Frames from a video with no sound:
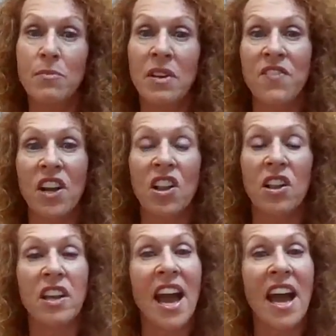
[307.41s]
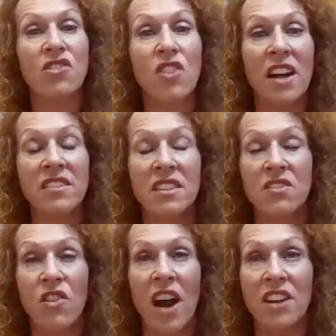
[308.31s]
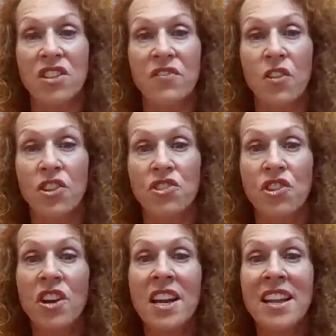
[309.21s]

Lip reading: But if the cat tries to scratch the furniture,